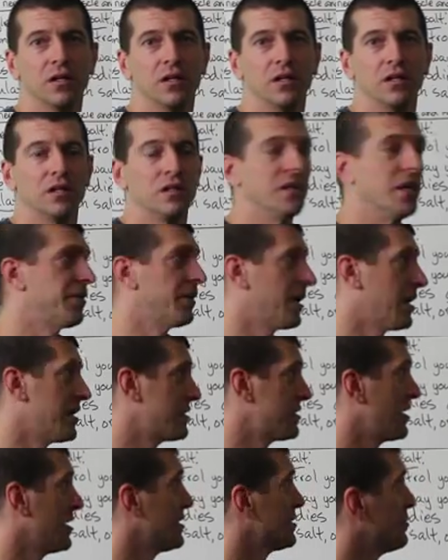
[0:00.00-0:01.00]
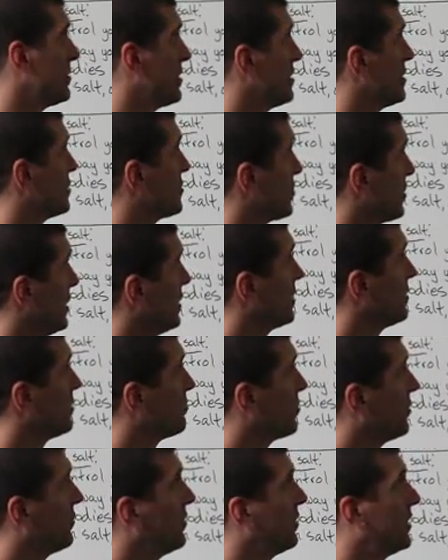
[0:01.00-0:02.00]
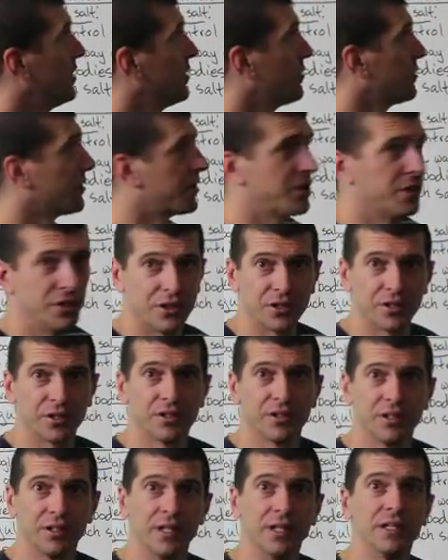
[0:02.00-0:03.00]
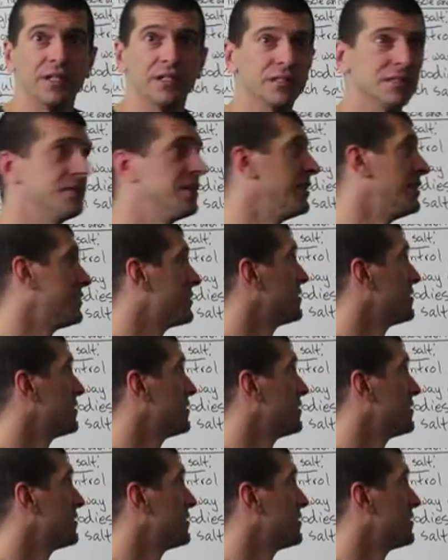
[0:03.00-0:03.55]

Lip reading: nothing I say is meant to treat, prevent, or cure any disease,